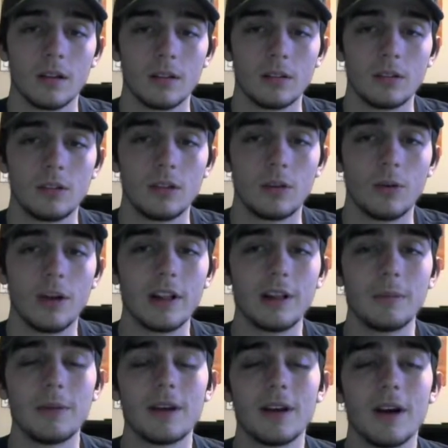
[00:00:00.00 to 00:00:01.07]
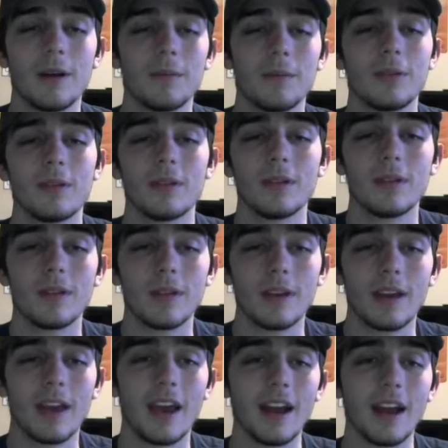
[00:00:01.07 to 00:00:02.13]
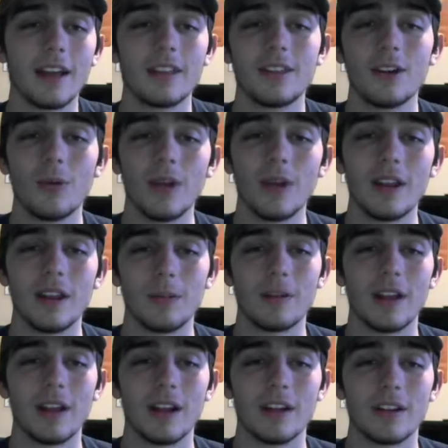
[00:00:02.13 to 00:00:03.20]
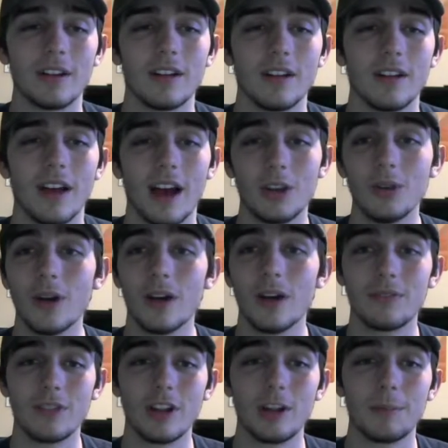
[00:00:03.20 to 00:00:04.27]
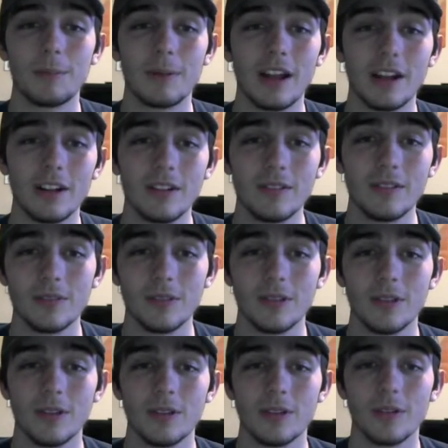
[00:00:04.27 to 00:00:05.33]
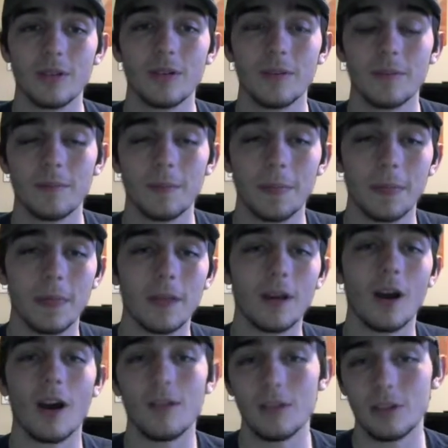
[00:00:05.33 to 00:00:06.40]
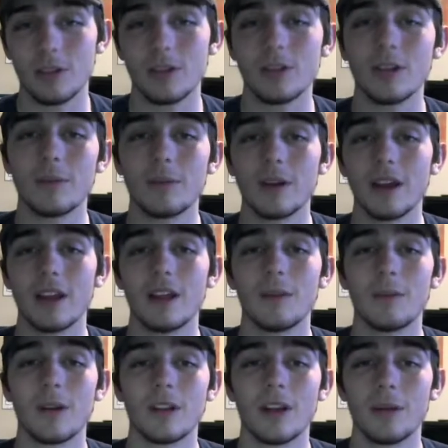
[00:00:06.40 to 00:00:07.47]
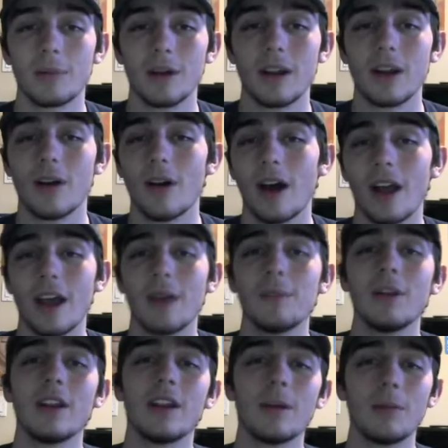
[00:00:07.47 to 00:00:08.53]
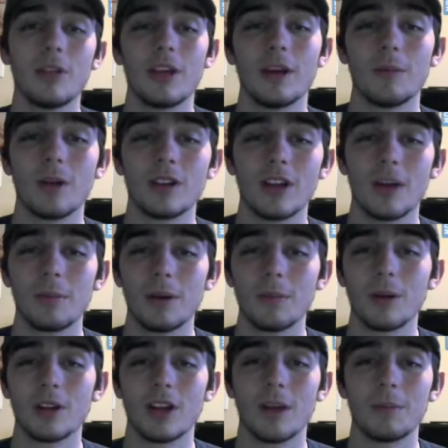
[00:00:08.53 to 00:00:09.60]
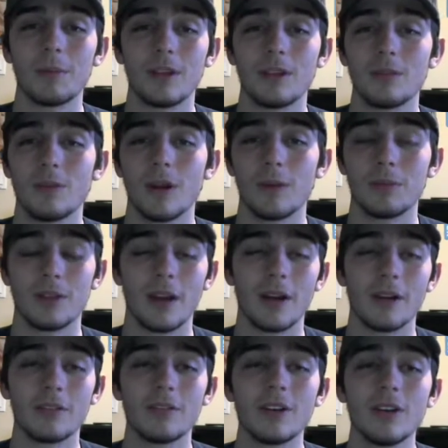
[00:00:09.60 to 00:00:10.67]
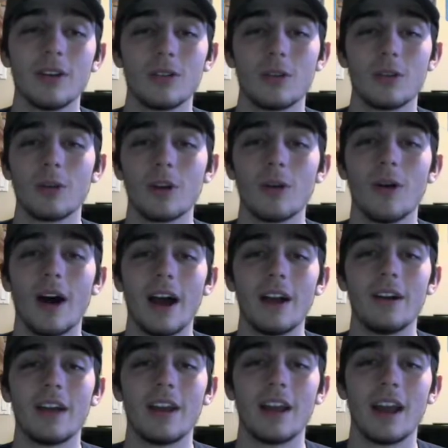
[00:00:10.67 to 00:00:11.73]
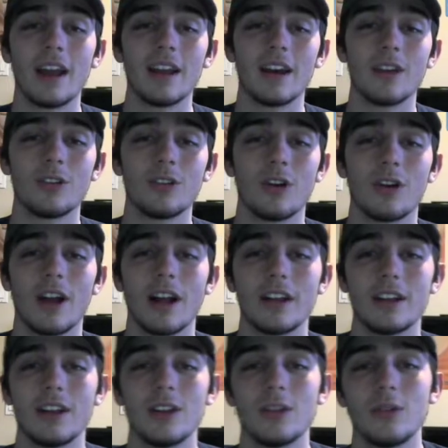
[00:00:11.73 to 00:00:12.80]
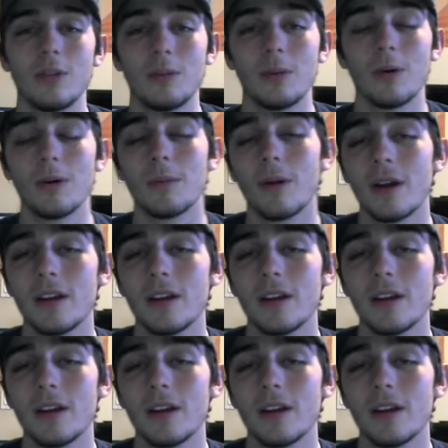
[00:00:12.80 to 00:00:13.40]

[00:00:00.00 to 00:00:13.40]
The question becomes, can I still win this potentially? I do have flinch potential. Obviously, he's going to bring in Hitmontop right now. I am going to double the Hitmontop. Hitmontop is what I'm scared of, so I'm going to go Iron Head and Icicle Crash into the Pokemon.